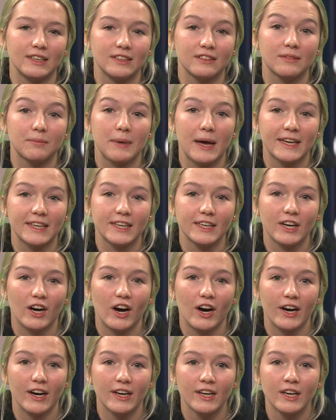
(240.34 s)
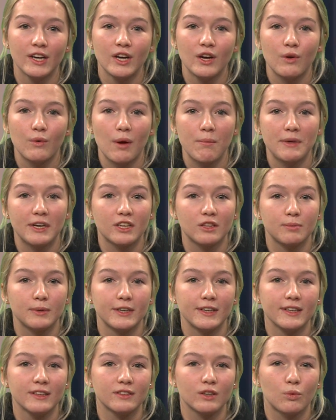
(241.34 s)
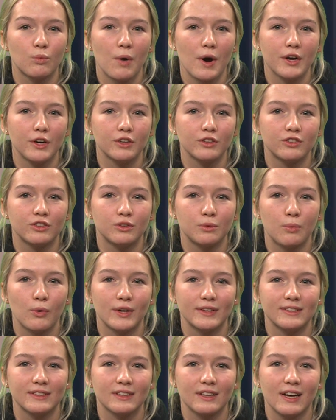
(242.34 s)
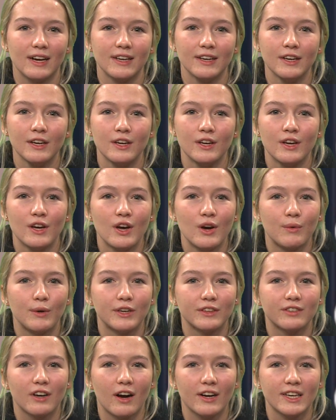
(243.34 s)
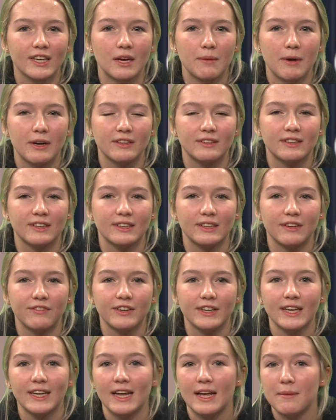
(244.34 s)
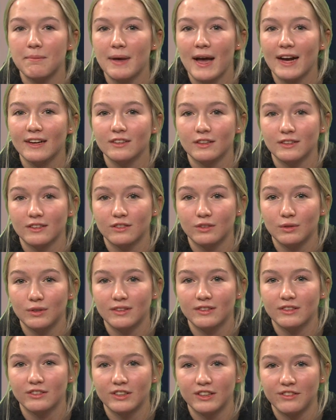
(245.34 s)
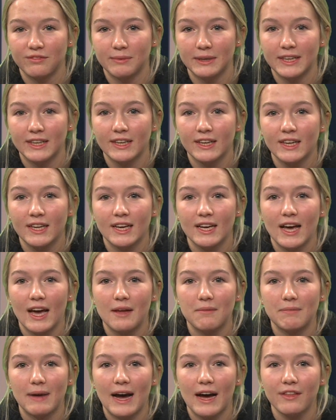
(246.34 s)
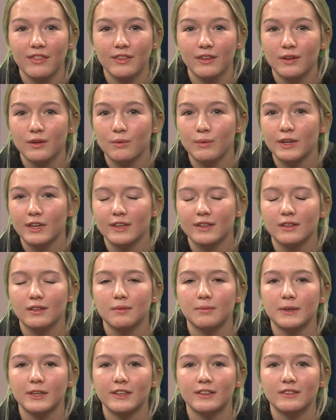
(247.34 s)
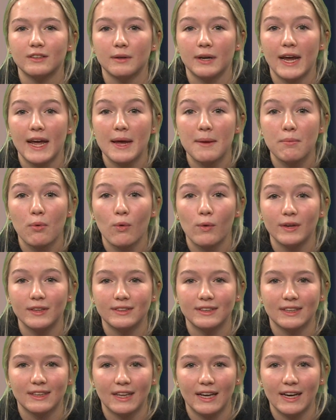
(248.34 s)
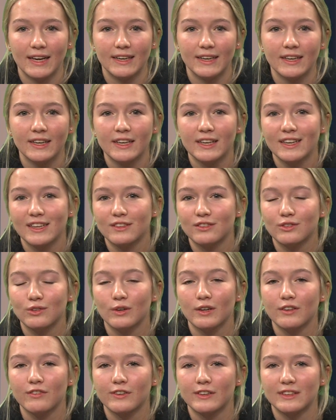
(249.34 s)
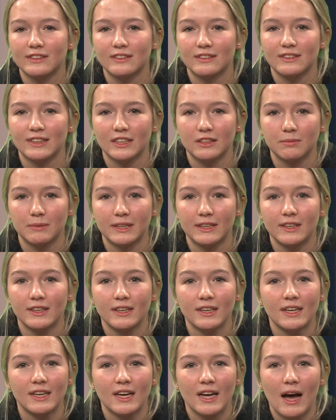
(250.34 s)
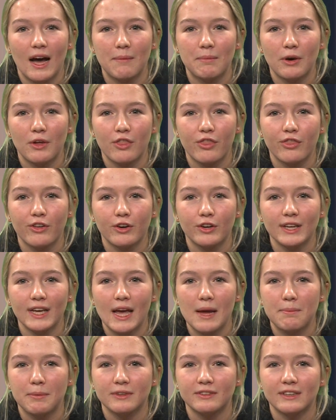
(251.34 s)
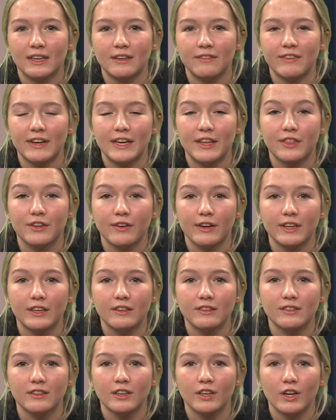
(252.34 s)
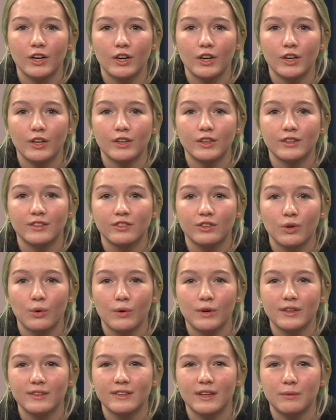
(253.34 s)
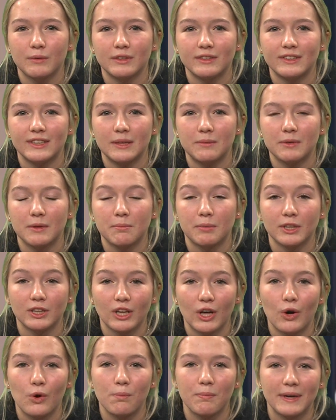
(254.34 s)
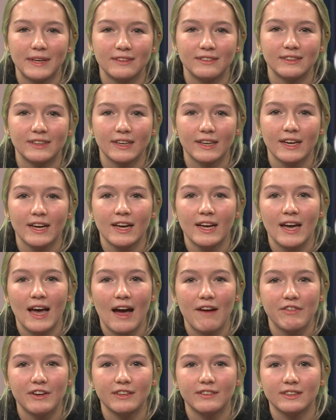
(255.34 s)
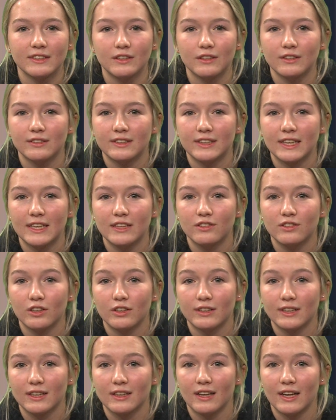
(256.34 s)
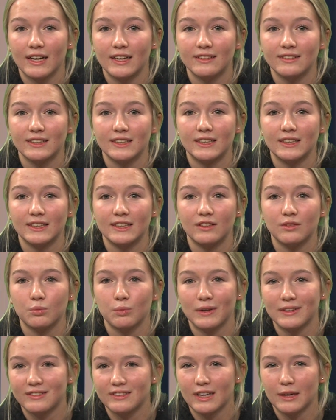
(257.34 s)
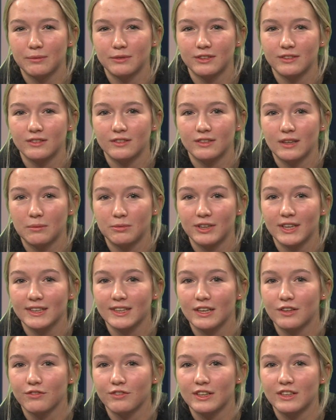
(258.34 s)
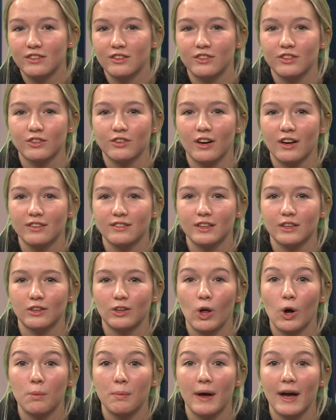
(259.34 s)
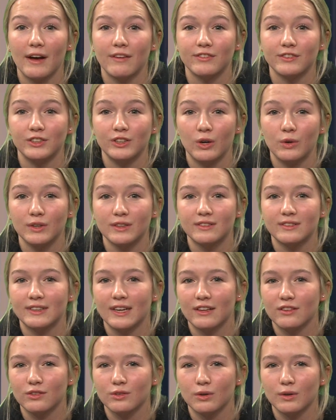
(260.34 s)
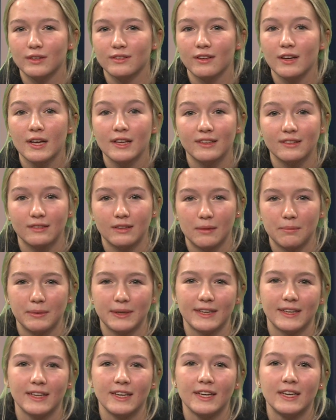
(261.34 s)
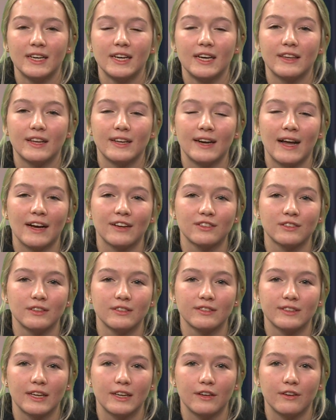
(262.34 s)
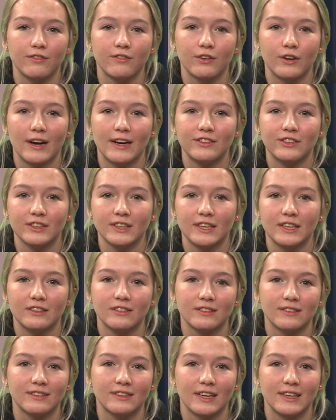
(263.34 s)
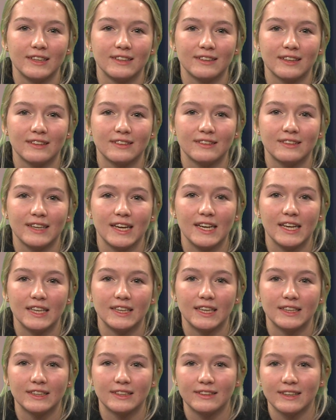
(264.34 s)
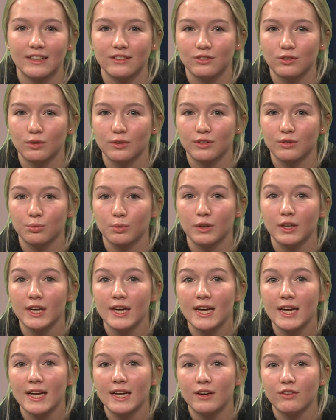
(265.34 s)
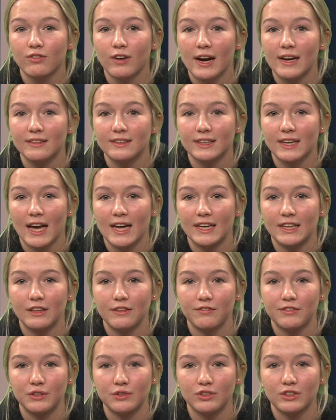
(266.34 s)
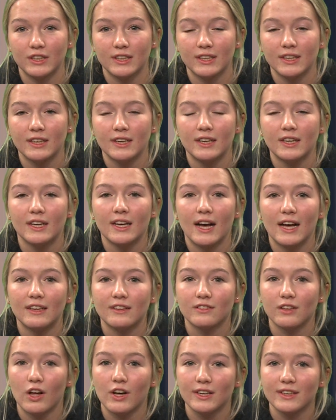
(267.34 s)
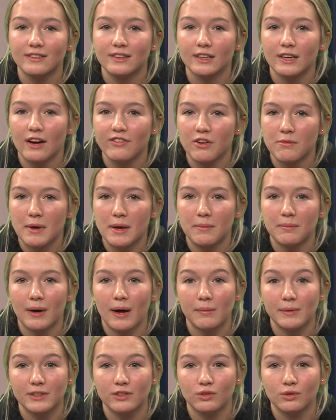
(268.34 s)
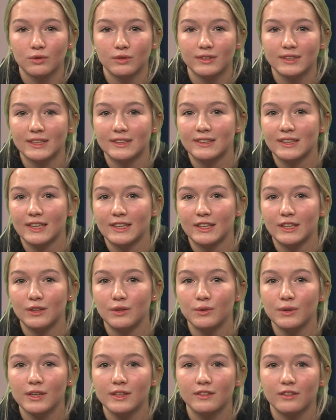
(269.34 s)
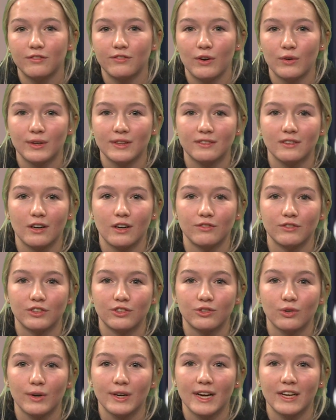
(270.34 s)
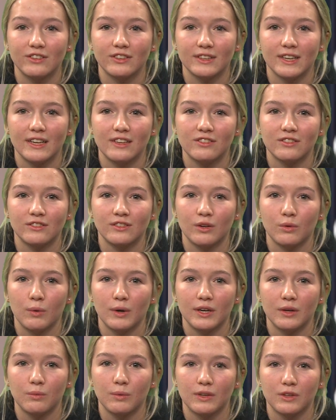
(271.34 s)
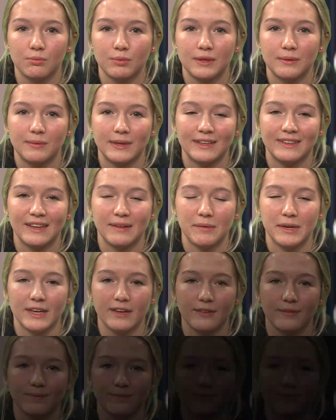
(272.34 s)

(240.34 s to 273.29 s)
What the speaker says: Studies, Peggy Carr, when we experience a 1 or 2 point decline, we are talking about a significant impact on the student's achievement. In math, we are experiencing an 8-point decline, historic for this assessment. About 38% of 8th graders earned scores that were deemed below basic. Every single state saw declines in at least one subject, and regions across the globe have noticed test scores slipping. The National Center for Education Studies has stated that the test scores will rise again in the future, as long as the government and public schools continue to focus on restoring education to what it was pre-pandemic.